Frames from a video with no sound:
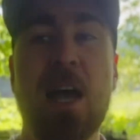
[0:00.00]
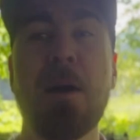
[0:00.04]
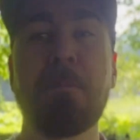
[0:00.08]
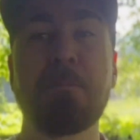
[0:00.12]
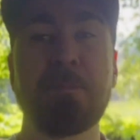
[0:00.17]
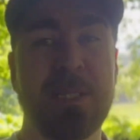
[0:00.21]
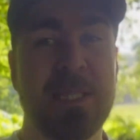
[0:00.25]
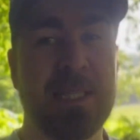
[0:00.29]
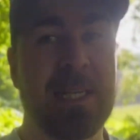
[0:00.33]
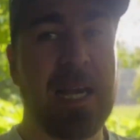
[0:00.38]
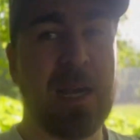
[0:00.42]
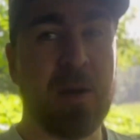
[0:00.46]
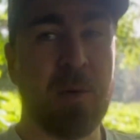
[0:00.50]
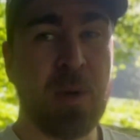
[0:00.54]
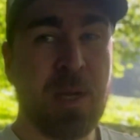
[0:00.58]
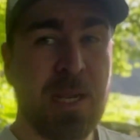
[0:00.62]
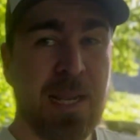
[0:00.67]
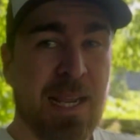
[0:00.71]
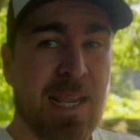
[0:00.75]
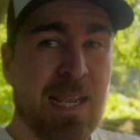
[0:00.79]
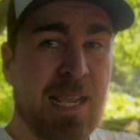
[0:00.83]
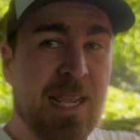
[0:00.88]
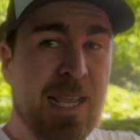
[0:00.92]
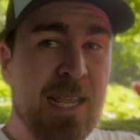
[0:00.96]
up to now
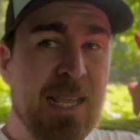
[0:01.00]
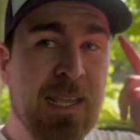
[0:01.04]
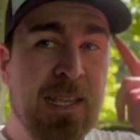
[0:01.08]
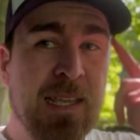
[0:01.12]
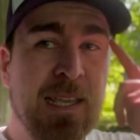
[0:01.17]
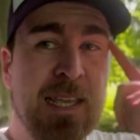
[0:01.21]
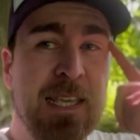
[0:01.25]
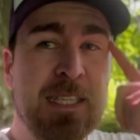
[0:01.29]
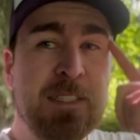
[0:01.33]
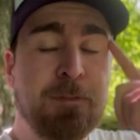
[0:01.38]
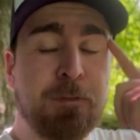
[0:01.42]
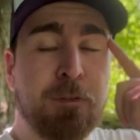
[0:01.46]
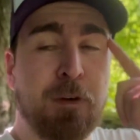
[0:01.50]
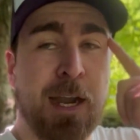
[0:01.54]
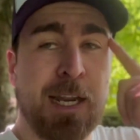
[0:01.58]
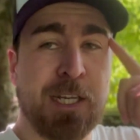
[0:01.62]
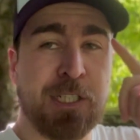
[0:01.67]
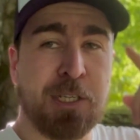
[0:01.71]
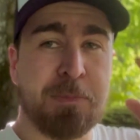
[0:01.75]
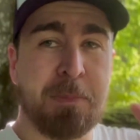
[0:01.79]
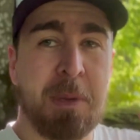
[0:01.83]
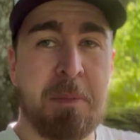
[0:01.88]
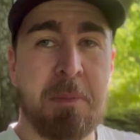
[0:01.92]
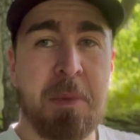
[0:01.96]
is
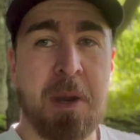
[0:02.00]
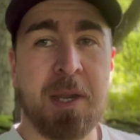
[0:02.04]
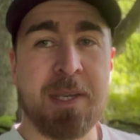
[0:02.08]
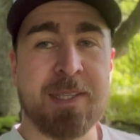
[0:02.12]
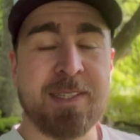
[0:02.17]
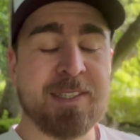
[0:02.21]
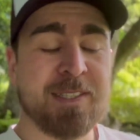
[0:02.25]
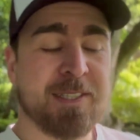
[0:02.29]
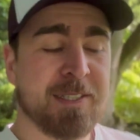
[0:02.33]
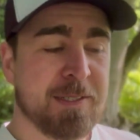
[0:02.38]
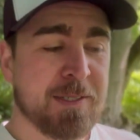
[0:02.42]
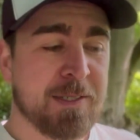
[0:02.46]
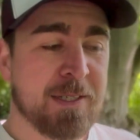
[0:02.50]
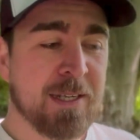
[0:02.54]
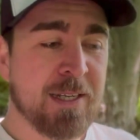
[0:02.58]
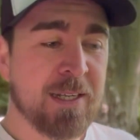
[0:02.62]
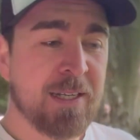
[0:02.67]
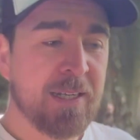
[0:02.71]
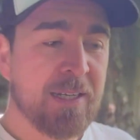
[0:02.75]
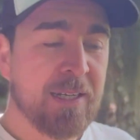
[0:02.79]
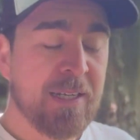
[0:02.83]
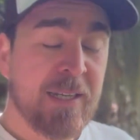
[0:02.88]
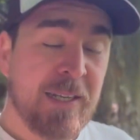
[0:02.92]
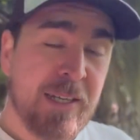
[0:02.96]
fresh in my mind.
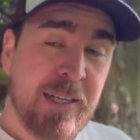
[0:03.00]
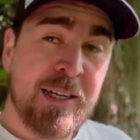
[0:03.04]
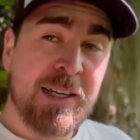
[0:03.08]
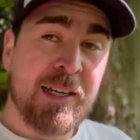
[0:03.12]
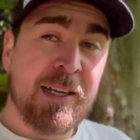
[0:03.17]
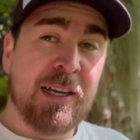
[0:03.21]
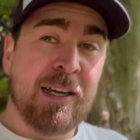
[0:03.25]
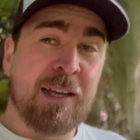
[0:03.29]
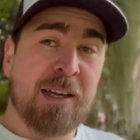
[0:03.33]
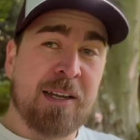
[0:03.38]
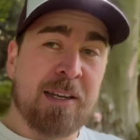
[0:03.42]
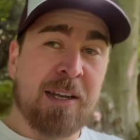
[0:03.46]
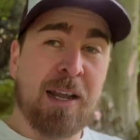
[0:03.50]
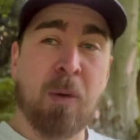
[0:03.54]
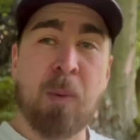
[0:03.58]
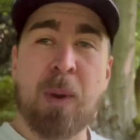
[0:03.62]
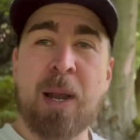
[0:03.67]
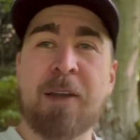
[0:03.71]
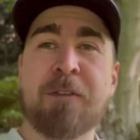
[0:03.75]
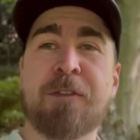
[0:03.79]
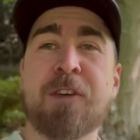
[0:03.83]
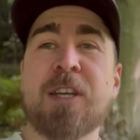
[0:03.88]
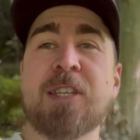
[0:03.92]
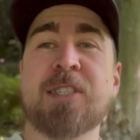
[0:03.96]
Now, when
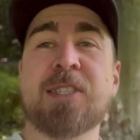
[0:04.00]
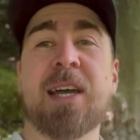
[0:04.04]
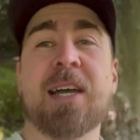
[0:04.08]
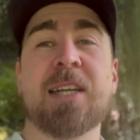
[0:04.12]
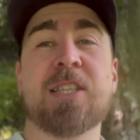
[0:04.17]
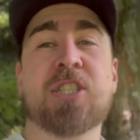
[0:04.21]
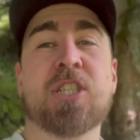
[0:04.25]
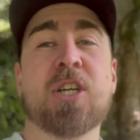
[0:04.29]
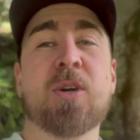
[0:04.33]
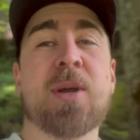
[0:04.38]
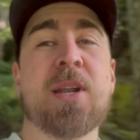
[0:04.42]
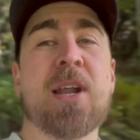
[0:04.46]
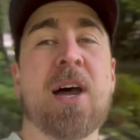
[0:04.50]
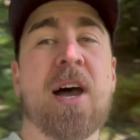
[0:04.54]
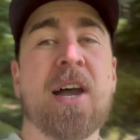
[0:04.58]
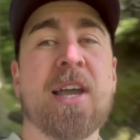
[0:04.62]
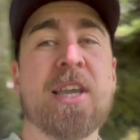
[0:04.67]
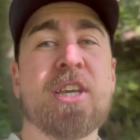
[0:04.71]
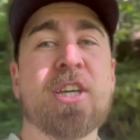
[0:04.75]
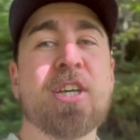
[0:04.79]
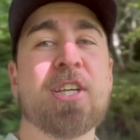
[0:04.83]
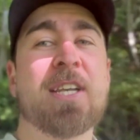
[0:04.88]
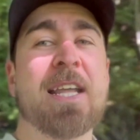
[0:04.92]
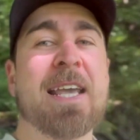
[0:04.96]
I first started shooting, I
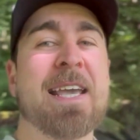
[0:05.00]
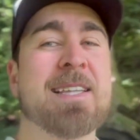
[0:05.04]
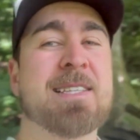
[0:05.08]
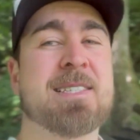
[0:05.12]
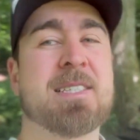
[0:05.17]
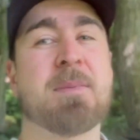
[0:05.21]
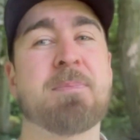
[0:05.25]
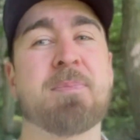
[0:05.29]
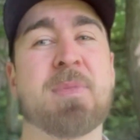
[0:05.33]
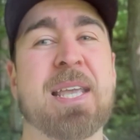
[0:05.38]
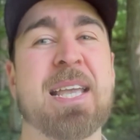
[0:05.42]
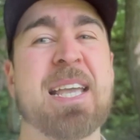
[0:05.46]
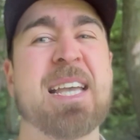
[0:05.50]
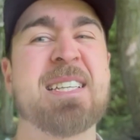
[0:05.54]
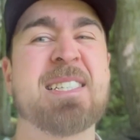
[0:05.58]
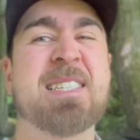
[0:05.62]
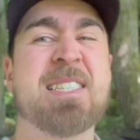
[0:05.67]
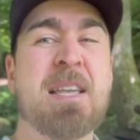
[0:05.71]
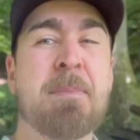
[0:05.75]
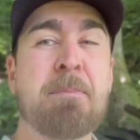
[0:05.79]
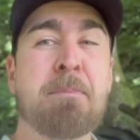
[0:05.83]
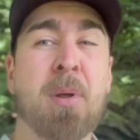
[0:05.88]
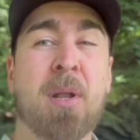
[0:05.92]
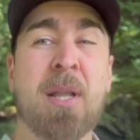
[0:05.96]
couldn't hit something as
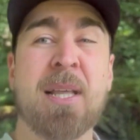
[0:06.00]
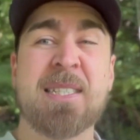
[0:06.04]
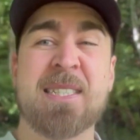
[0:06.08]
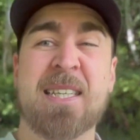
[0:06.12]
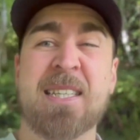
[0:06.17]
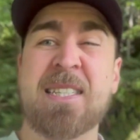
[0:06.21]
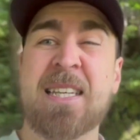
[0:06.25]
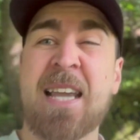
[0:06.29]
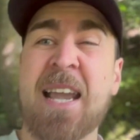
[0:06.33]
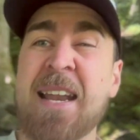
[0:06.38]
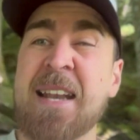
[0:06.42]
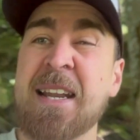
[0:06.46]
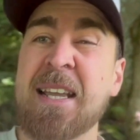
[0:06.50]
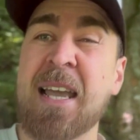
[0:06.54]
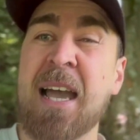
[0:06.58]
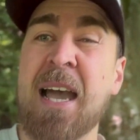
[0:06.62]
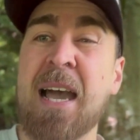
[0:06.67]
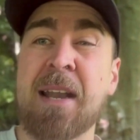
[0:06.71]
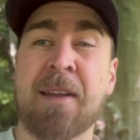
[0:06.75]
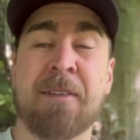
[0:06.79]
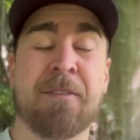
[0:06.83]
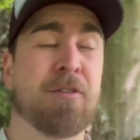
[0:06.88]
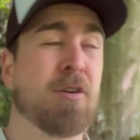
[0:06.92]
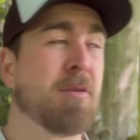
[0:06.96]
simple as a tin
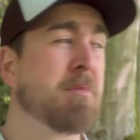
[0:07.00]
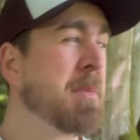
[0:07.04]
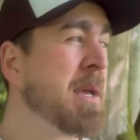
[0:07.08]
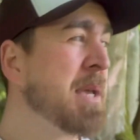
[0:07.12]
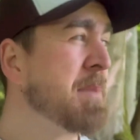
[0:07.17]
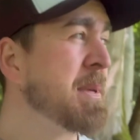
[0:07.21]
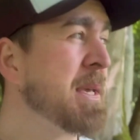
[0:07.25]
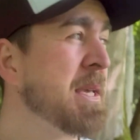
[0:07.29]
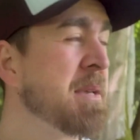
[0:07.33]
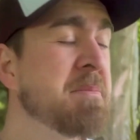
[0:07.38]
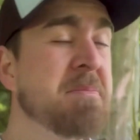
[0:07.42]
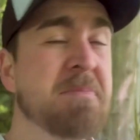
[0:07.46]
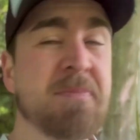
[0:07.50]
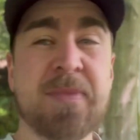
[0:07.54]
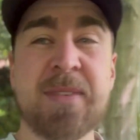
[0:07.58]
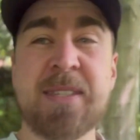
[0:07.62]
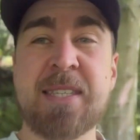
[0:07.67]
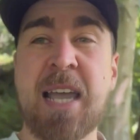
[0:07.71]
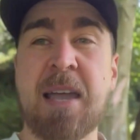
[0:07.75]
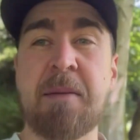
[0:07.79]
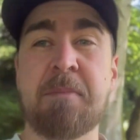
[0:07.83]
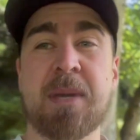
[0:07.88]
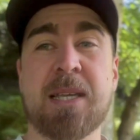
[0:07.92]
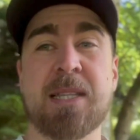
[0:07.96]
can from maybe
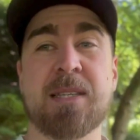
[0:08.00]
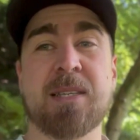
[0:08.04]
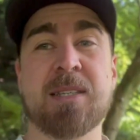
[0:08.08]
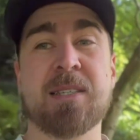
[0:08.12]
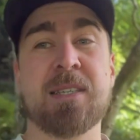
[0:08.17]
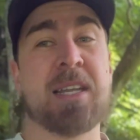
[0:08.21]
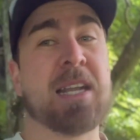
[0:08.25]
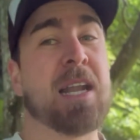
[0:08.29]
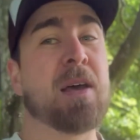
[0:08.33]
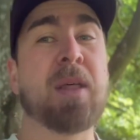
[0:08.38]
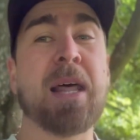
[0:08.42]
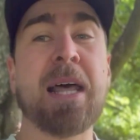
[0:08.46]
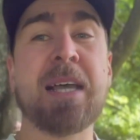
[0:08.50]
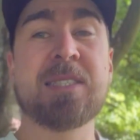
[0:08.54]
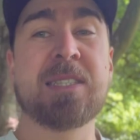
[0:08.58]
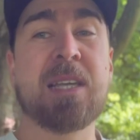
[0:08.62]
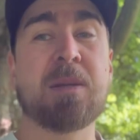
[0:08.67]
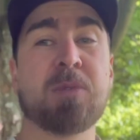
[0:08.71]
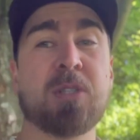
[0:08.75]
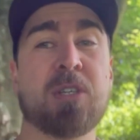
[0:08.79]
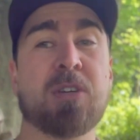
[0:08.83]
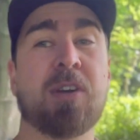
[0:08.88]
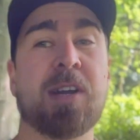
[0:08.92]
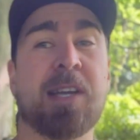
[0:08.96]
10 meters. Now that
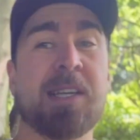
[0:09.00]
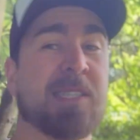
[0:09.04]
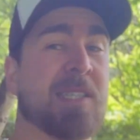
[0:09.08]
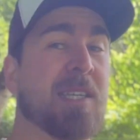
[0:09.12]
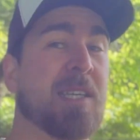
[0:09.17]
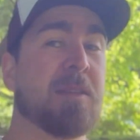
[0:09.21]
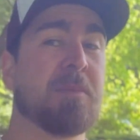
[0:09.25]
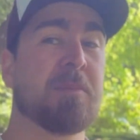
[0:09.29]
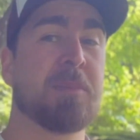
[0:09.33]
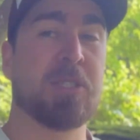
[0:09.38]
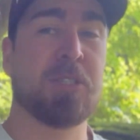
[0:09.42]
sounds crazy, but